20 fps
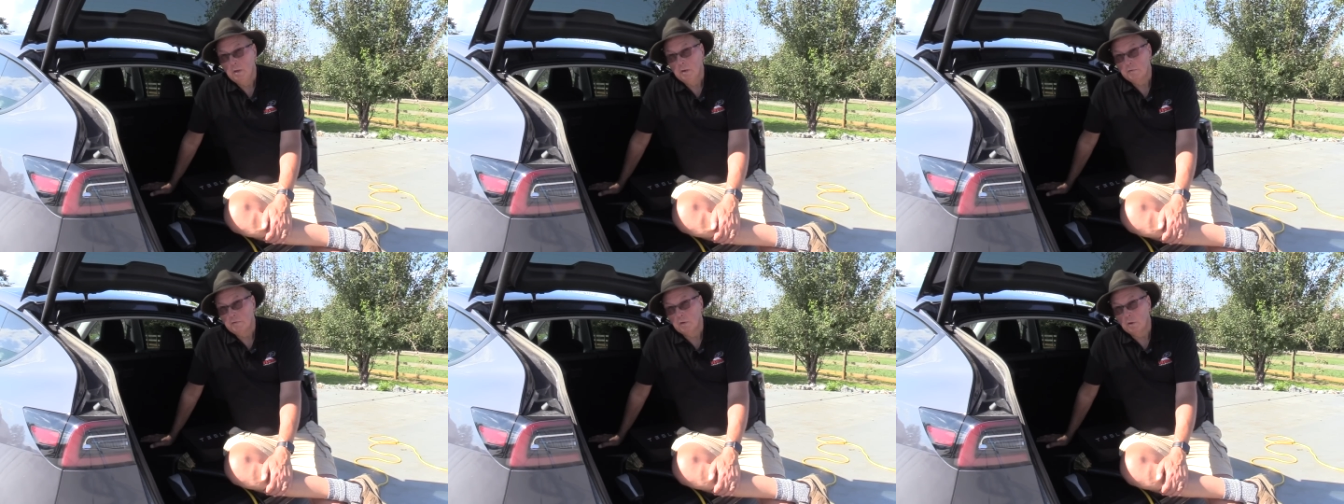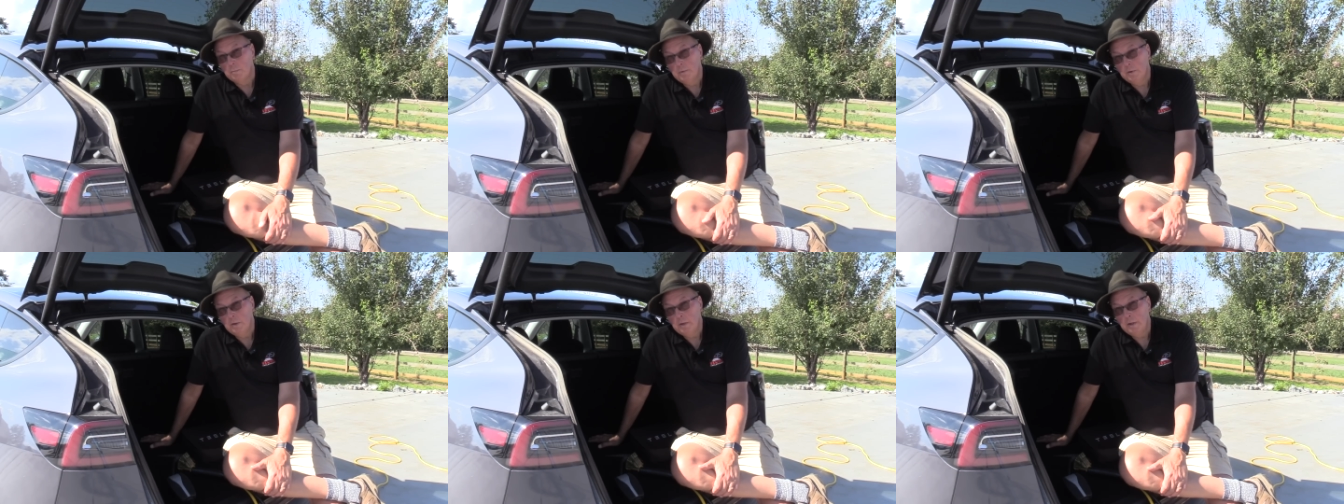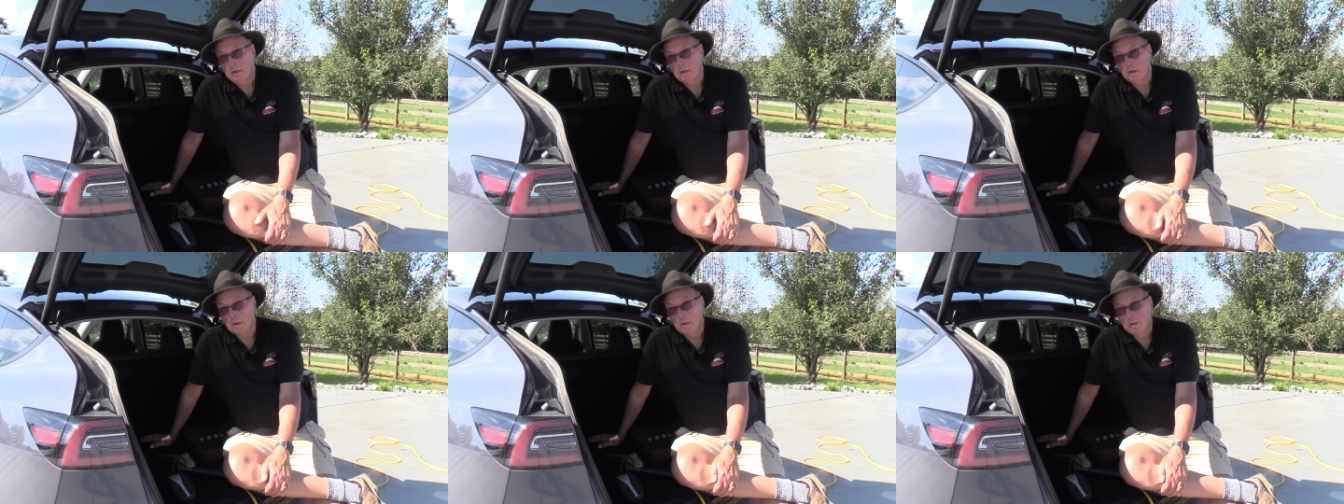So
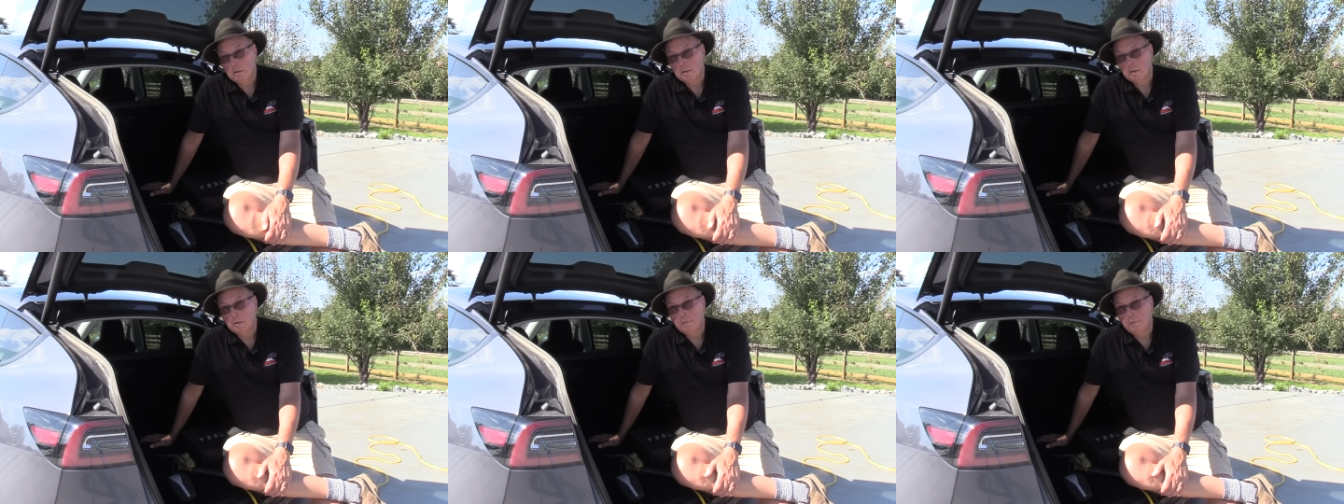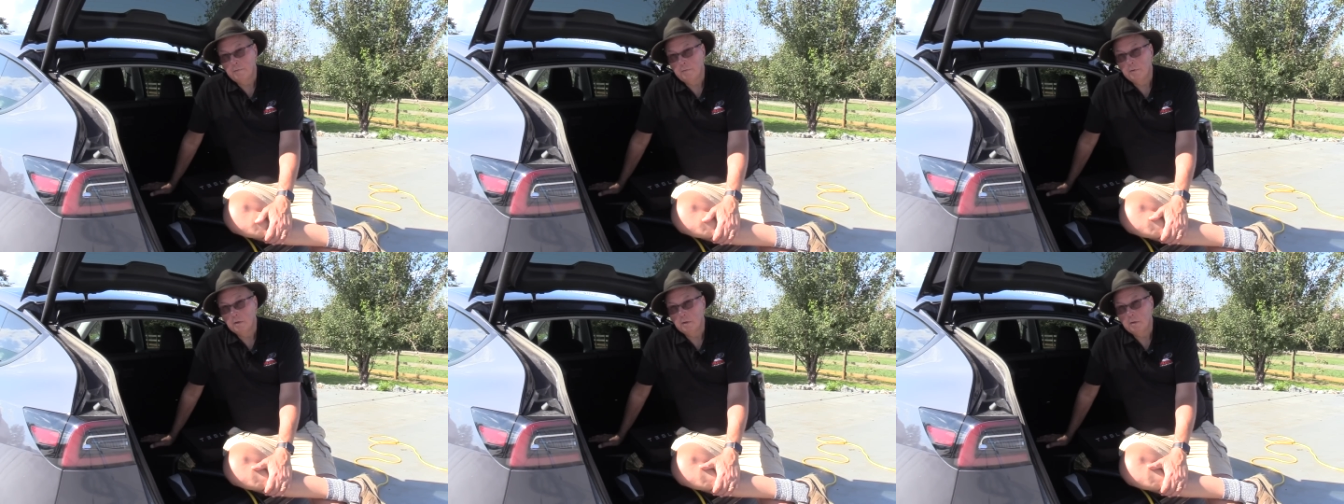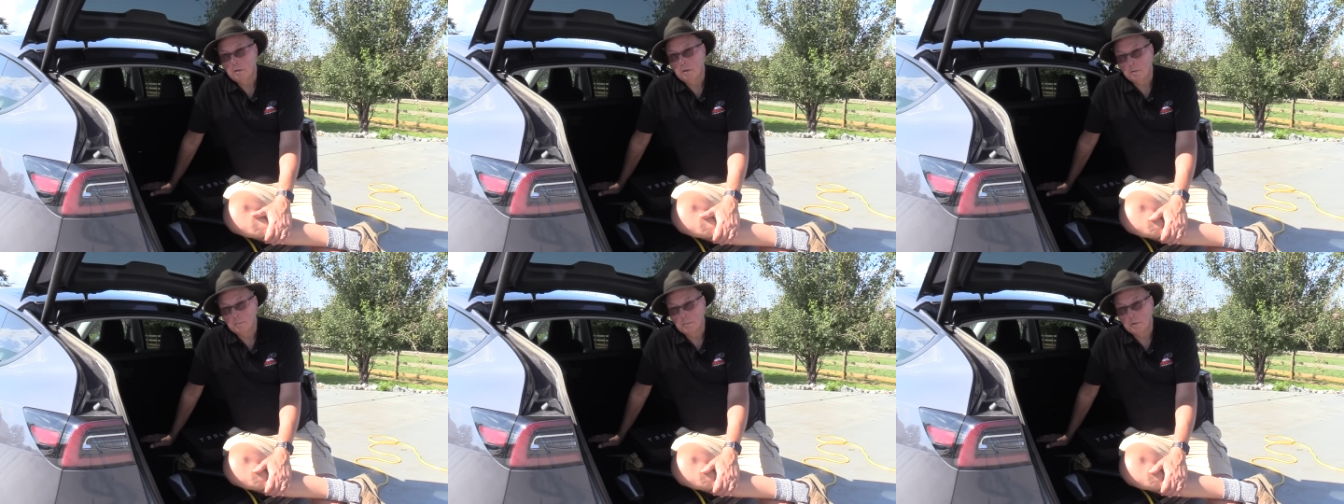putting a 100 foot
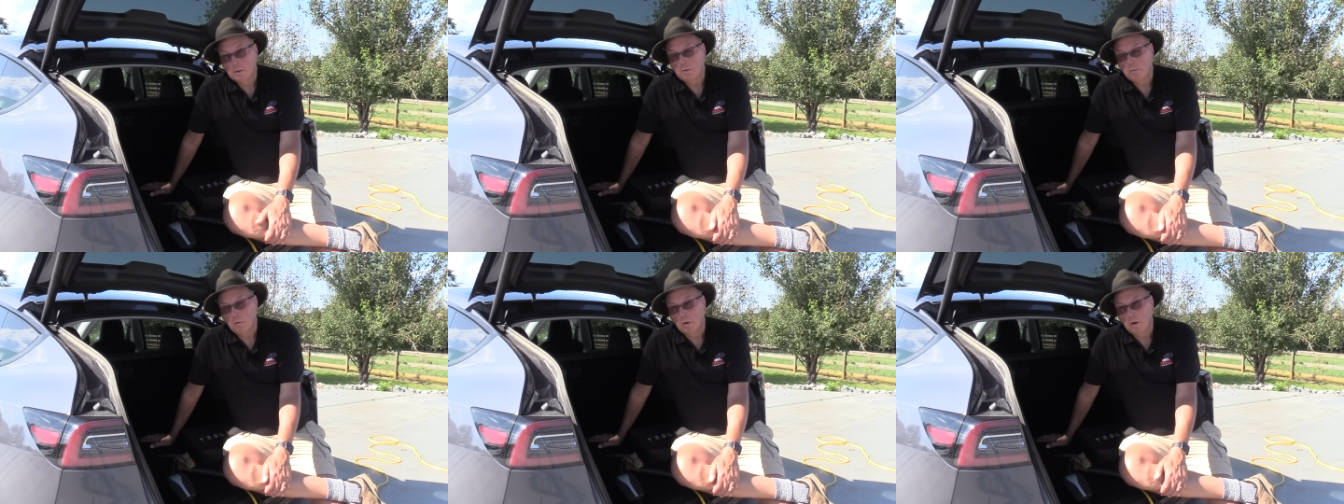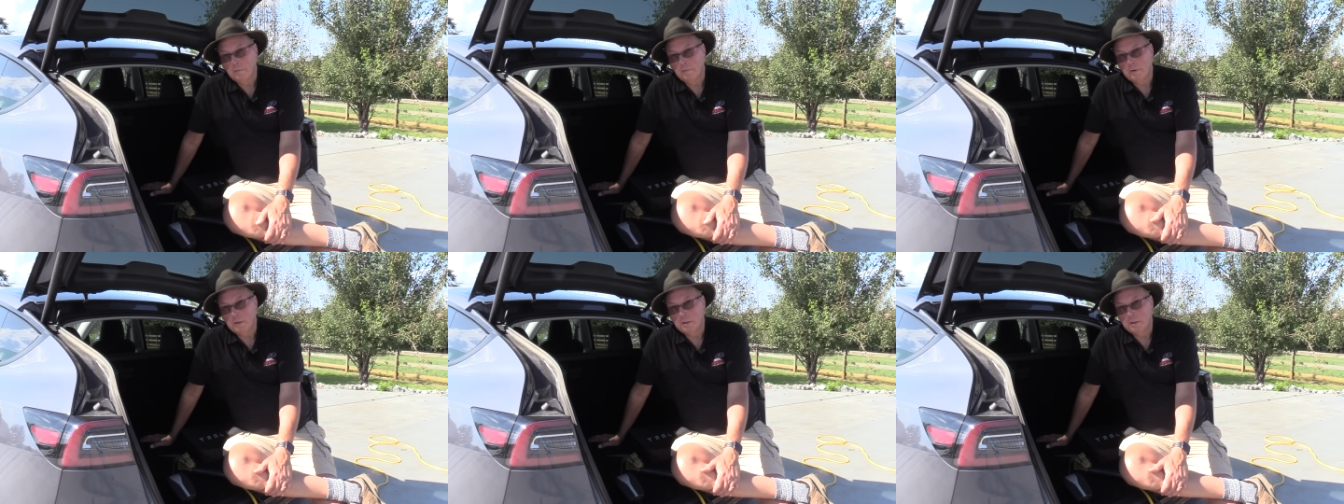number 12